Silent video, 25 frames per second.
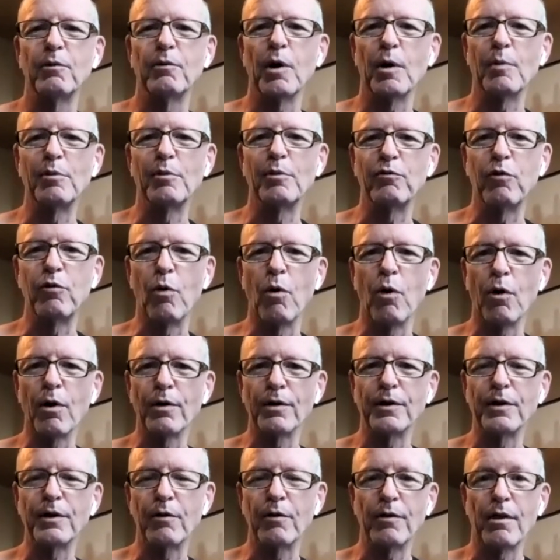Where
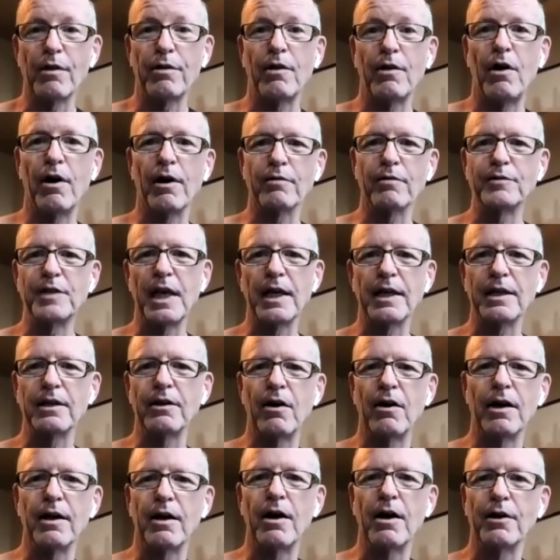before, the thought of
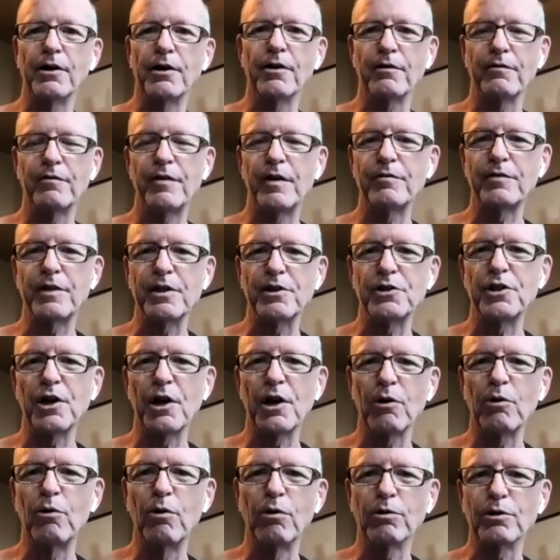taking on 150
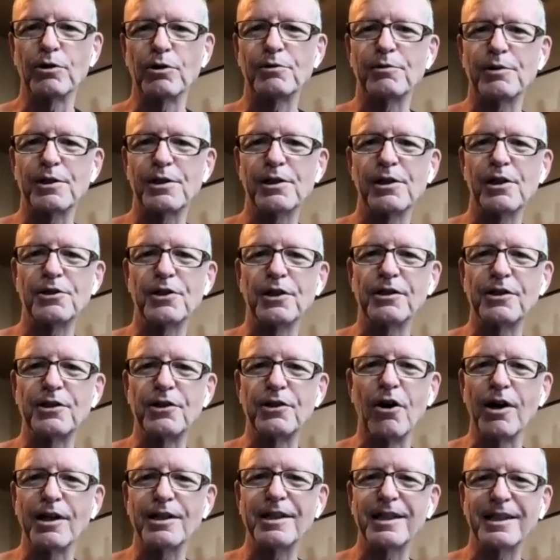shareholders was such a
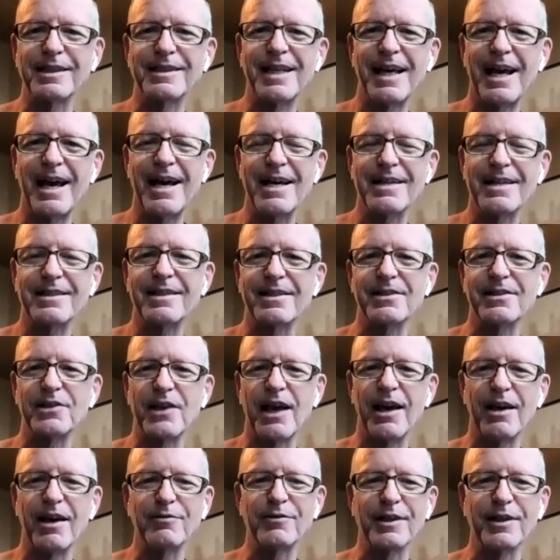daunting task, because
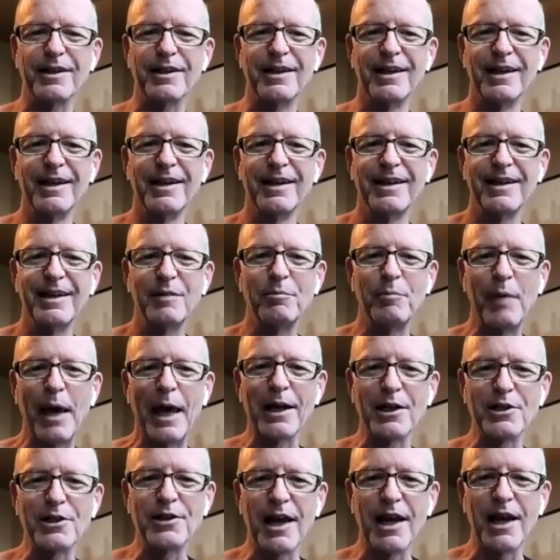you have to
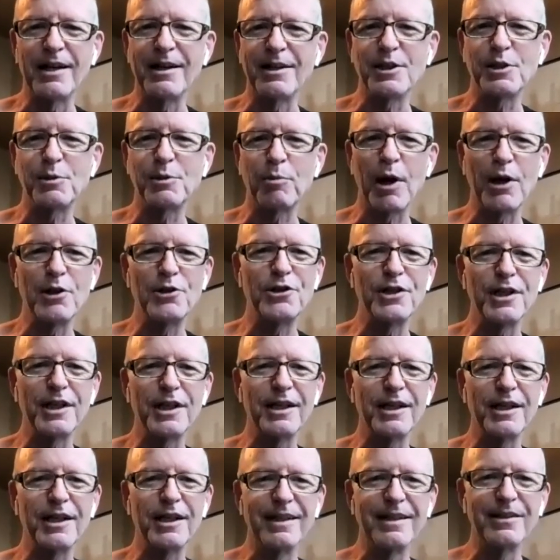manage that in a
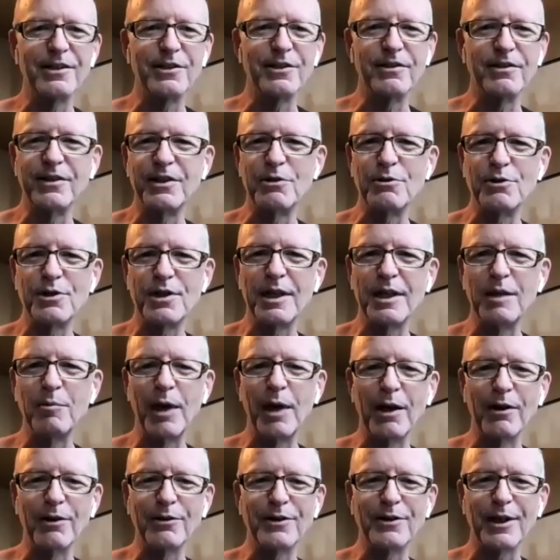spreadsheet and use
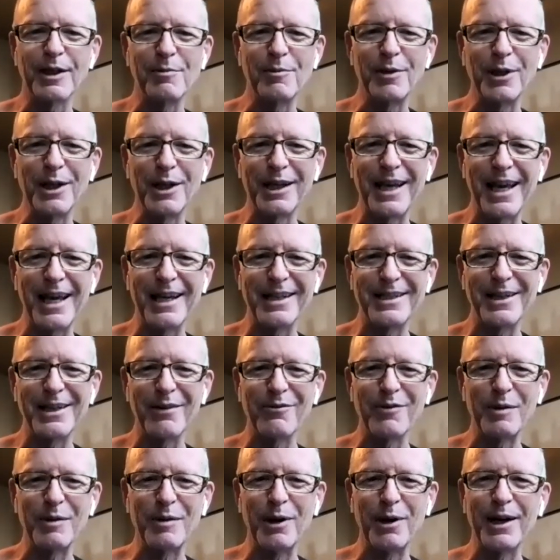email to communicate to
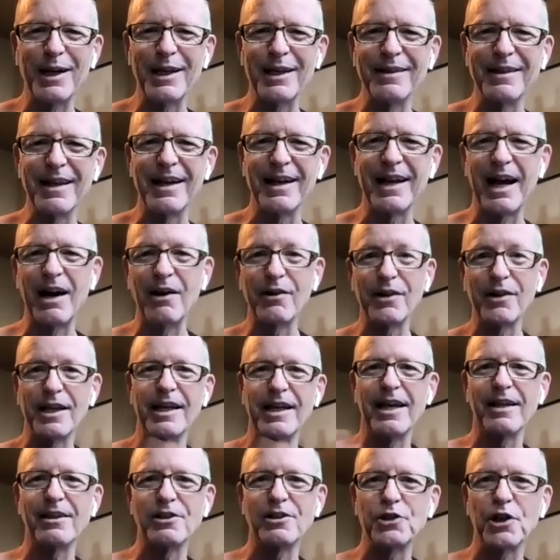everybody. And then how do
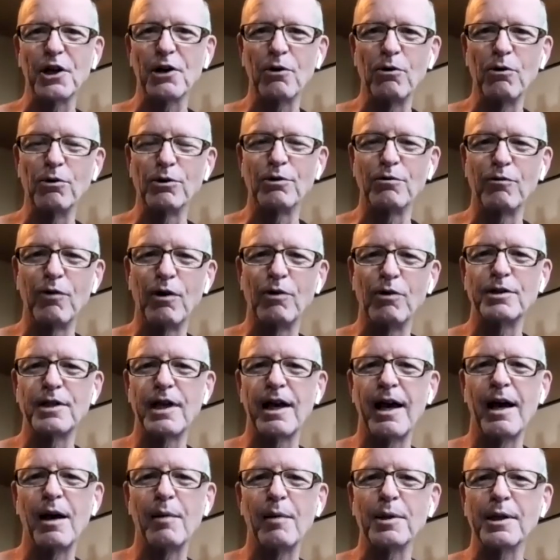you get a shareholder vote
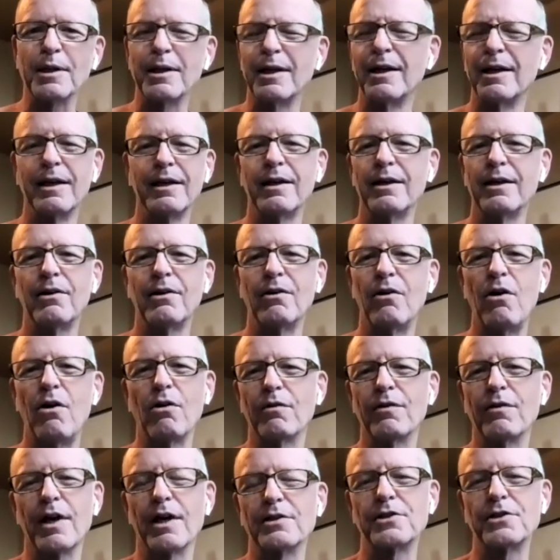to happen?
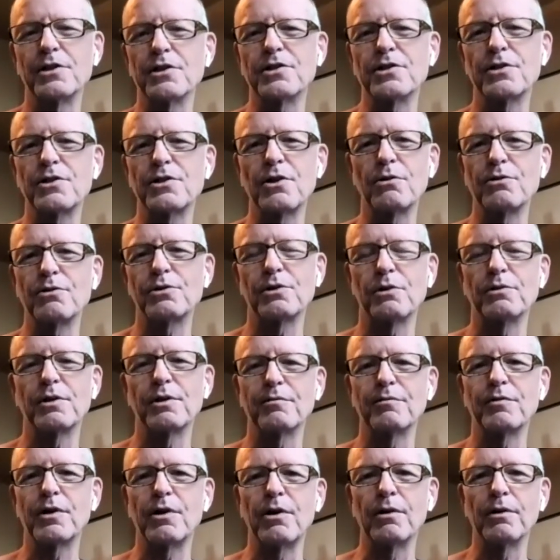All of that's just so
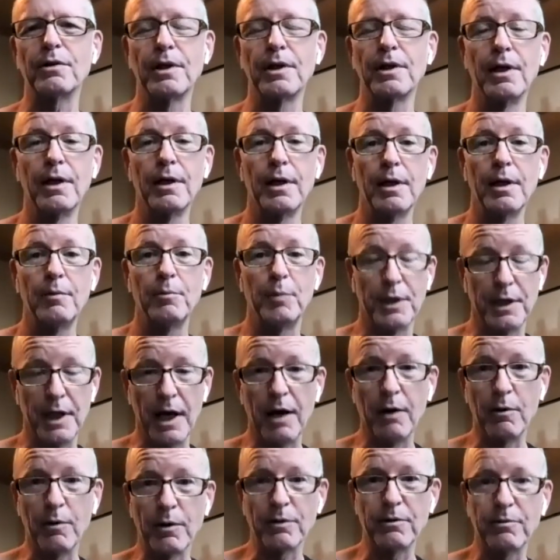difficult. But
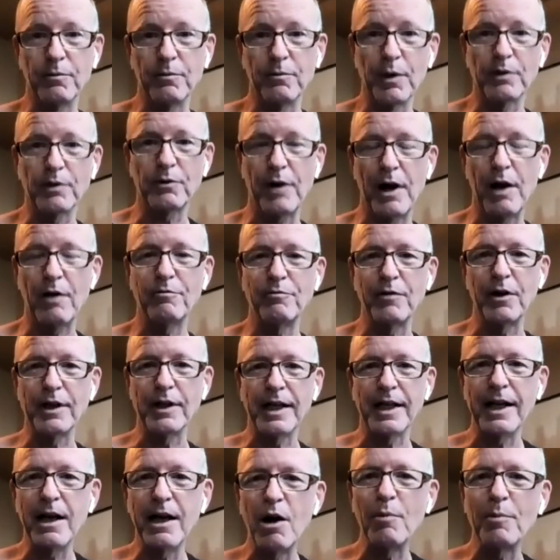now with
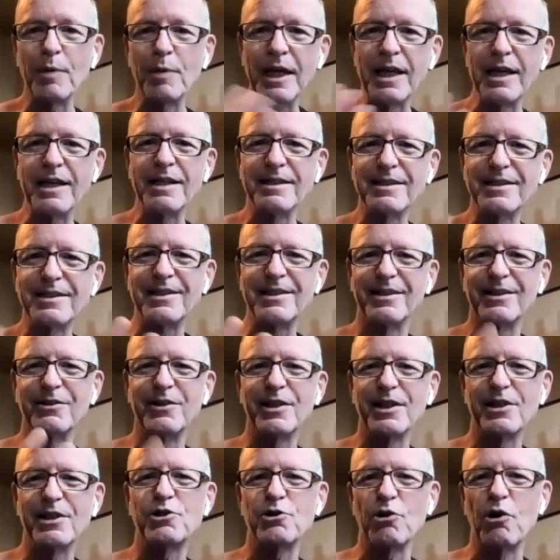crowdfunding coming
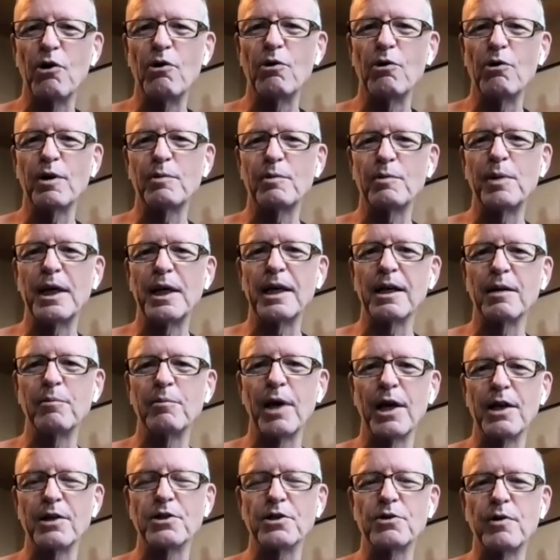into its own and being a
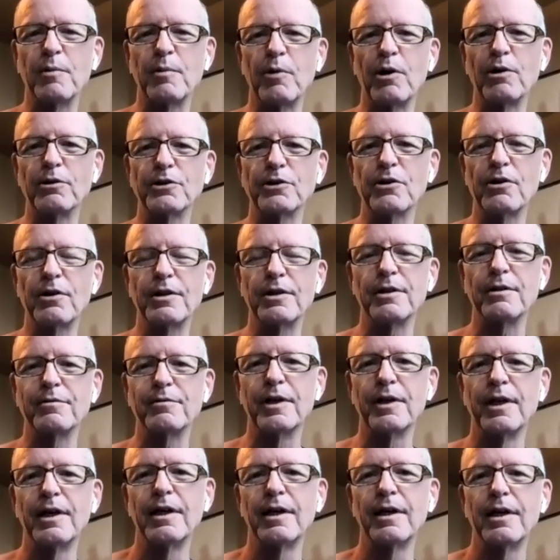mainstream alternative,
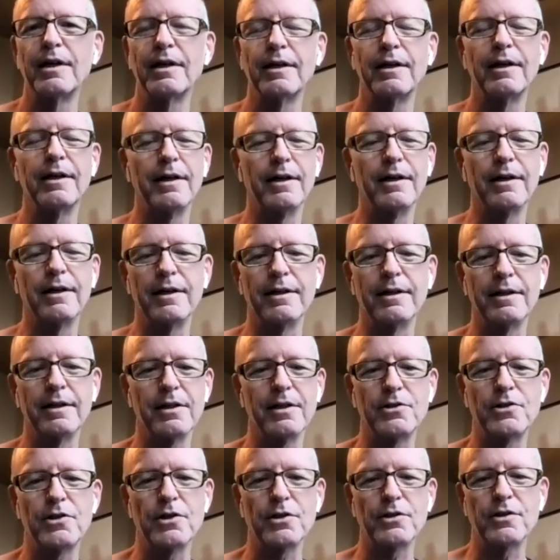
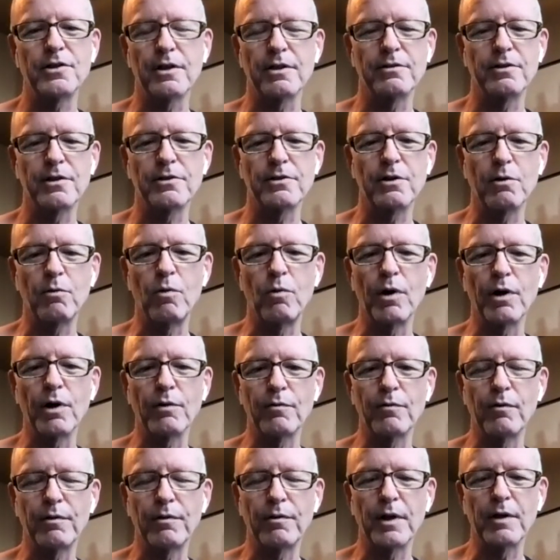it's just a
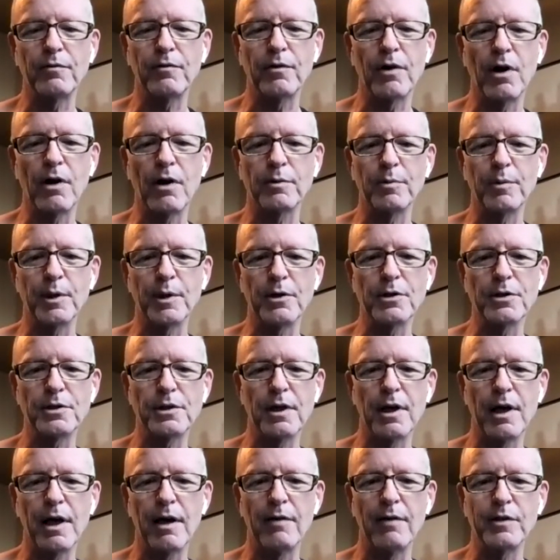wonderful thing for entrepreneurs
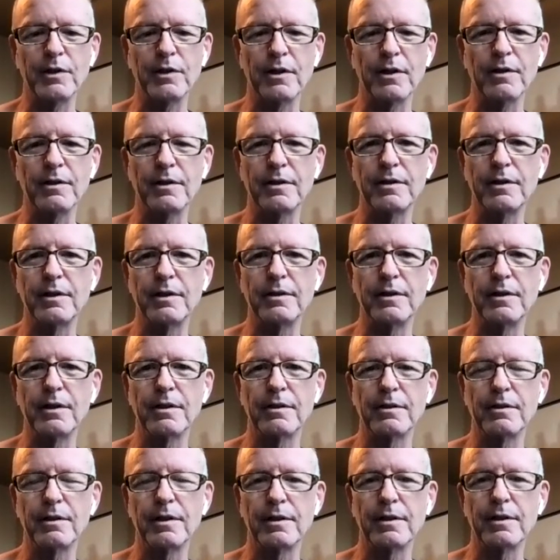to have in their
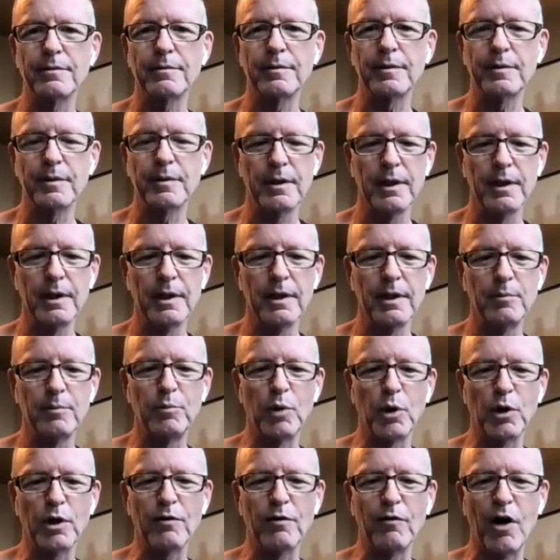
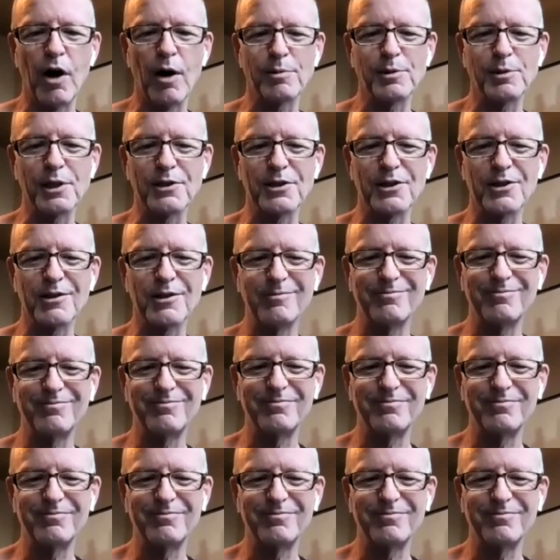book of options.